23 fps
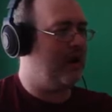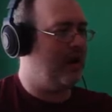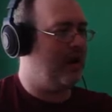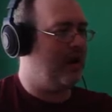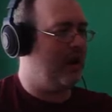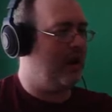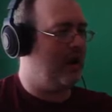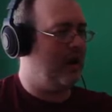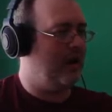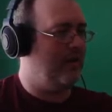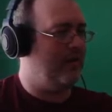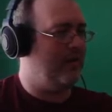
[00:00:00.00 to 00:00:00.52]

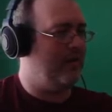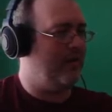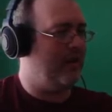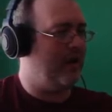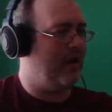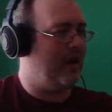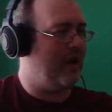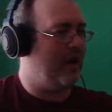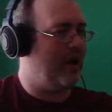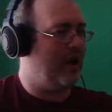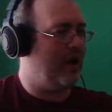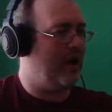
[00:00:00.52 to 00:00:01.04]
And
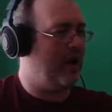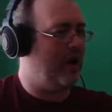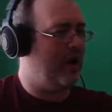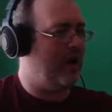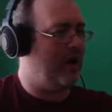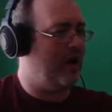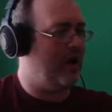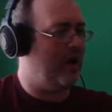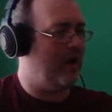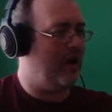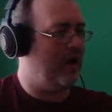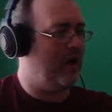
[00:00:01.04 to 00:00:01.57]

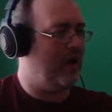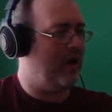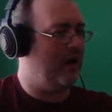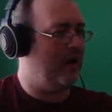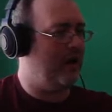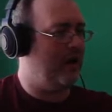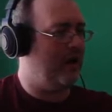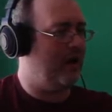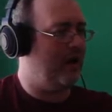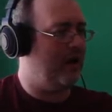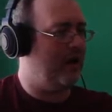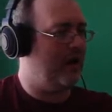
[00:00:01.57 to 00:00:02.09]

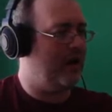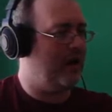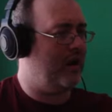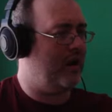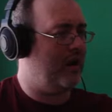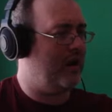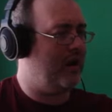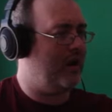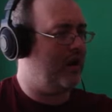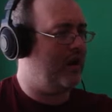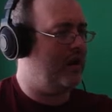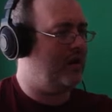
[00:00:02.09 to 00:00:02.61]

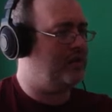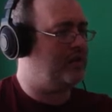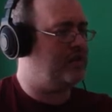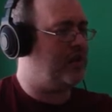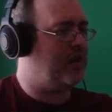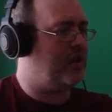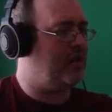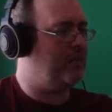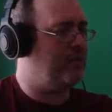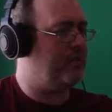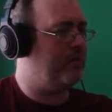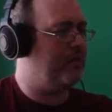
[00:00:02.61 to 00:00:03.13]
run,
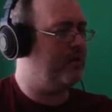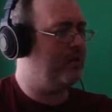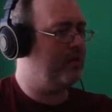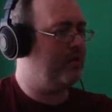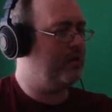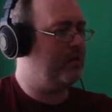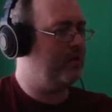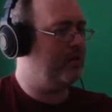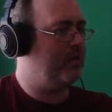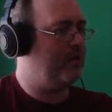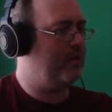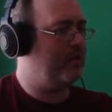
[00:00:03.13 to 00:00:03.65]
jump!
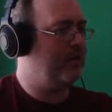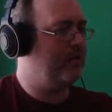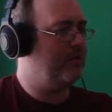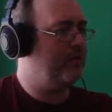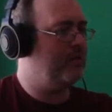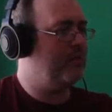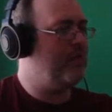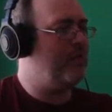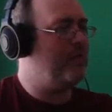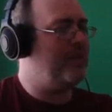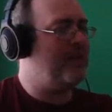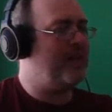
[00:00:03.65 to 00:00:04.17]

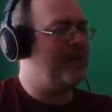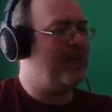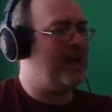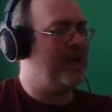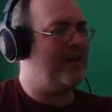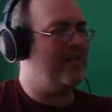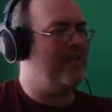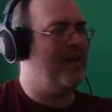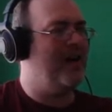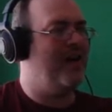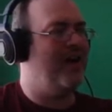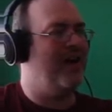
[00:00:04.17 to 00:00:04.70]
We made
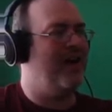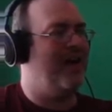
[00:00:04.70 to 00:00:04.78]
it!